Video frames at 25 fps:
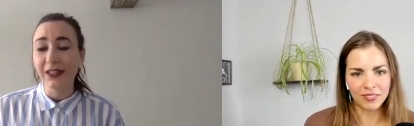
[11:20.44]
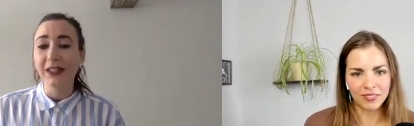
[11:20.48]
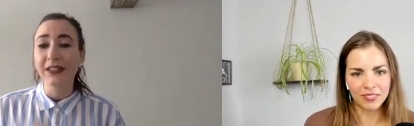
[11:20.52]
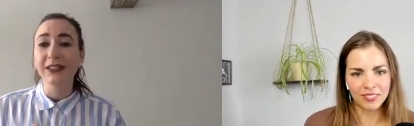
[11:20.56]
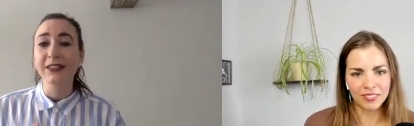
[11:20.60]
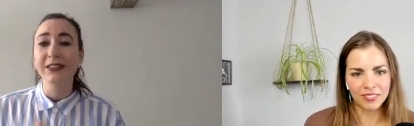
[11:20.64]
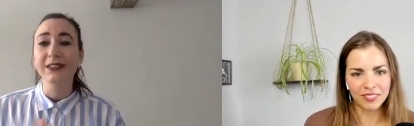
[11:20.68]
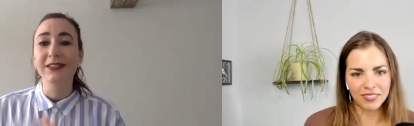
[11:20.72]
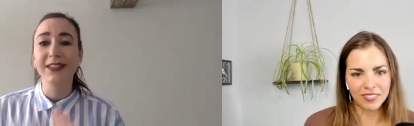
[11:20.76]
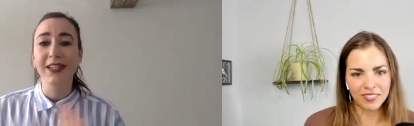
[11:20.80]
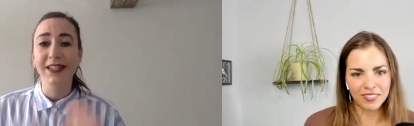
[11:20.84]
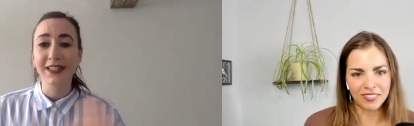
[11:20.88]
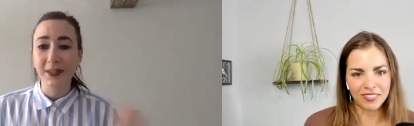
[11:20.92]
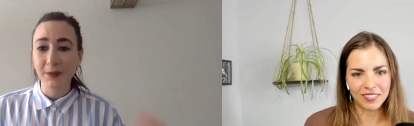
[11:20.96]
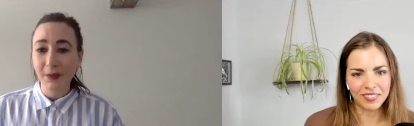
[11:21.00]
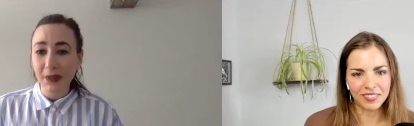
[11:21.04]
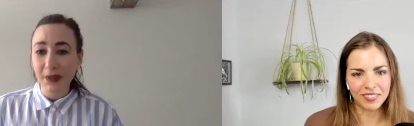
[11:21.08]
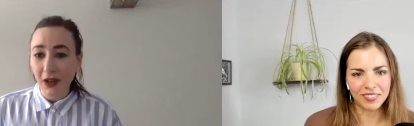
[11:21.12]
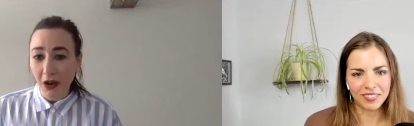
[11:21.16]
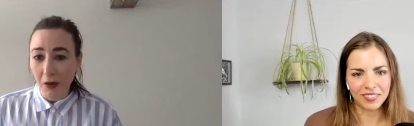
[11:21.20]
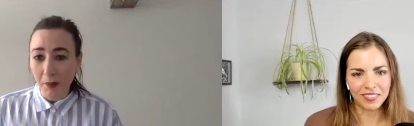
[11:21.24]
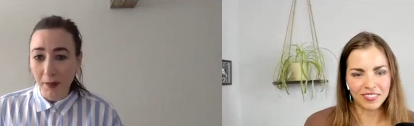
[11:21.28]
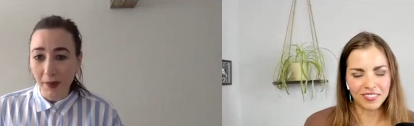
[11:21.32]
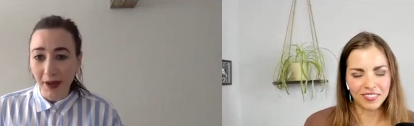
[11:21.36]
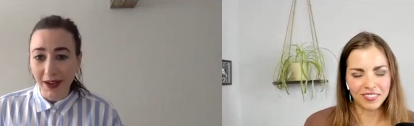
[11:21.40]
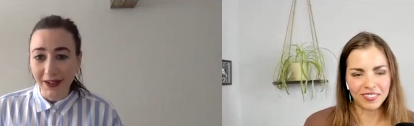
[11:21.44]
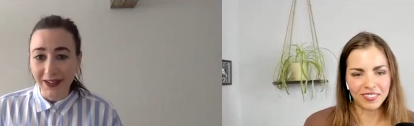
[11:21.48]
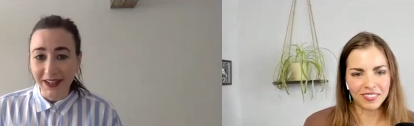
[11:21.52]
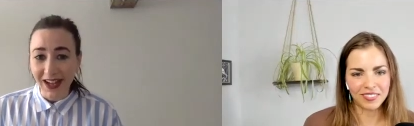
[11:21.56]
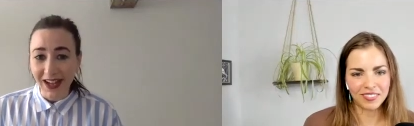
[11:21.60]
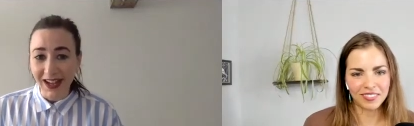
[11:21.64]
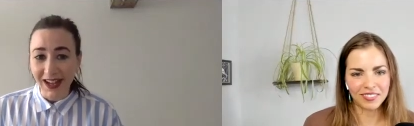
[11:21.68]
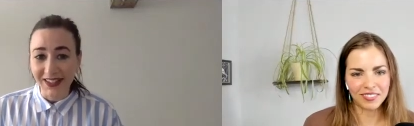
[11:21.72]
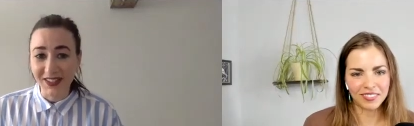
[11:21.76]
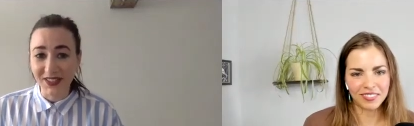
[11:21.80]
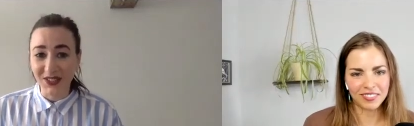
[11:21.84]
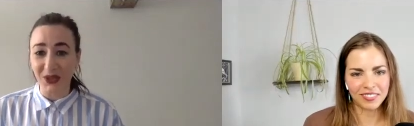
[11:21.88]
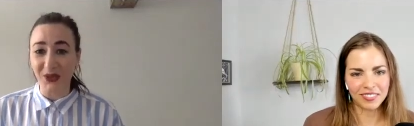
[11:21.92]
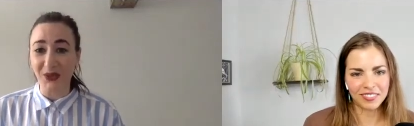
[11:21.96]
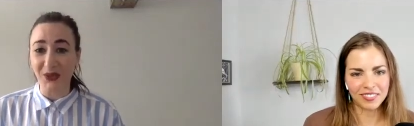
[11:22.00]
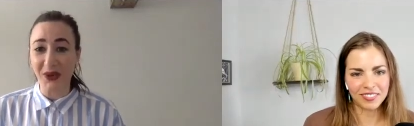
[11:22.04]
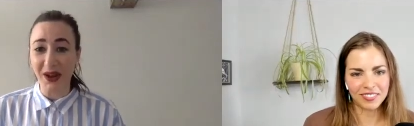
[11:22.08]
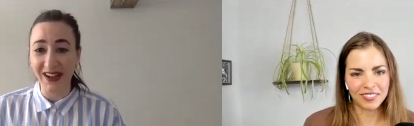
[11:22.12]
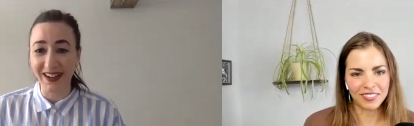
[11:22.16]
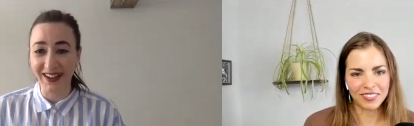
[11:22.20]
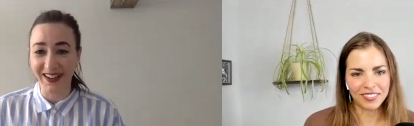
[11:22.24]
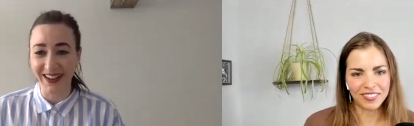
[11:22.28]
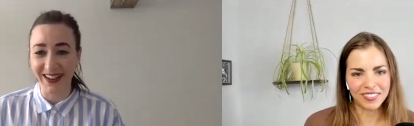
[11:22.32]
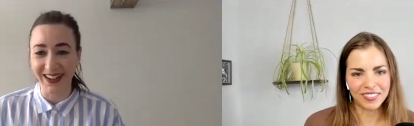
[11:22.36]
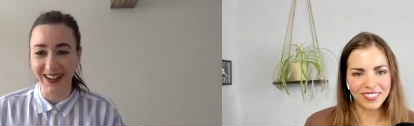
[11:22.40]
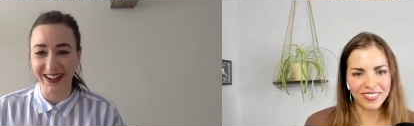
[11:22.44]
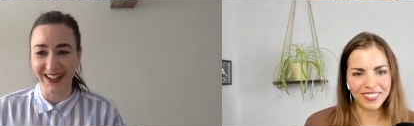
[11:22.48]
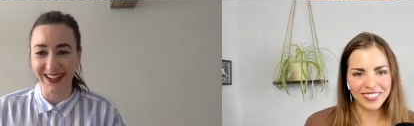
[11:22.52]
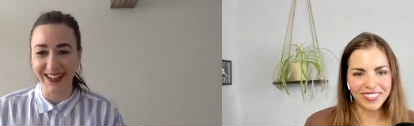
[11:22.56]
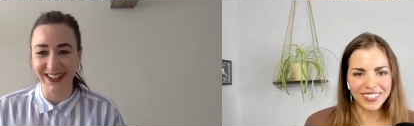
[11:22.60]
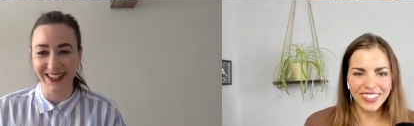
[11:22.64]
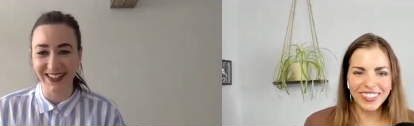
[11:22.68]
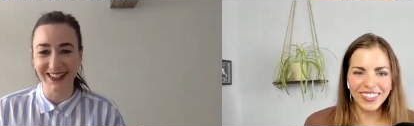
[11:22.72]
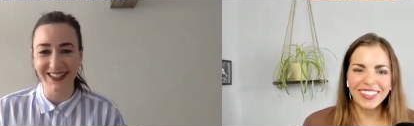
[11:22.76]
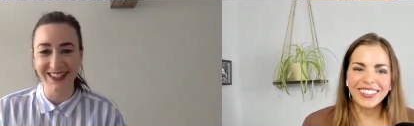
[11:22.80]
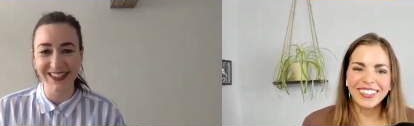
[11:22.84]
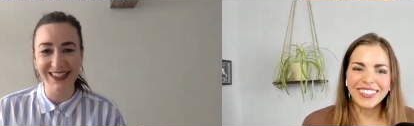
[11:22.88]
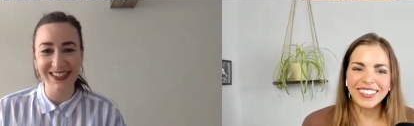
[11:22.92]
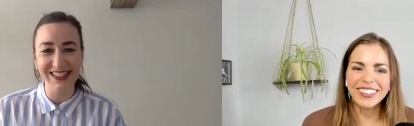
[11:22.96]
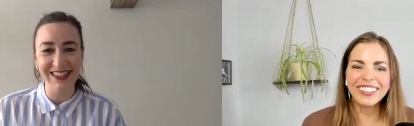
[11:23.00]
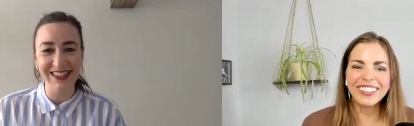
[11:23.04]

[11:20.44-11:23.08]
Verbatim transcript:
Speaker 1: Doesn't mean all podcasts are winners.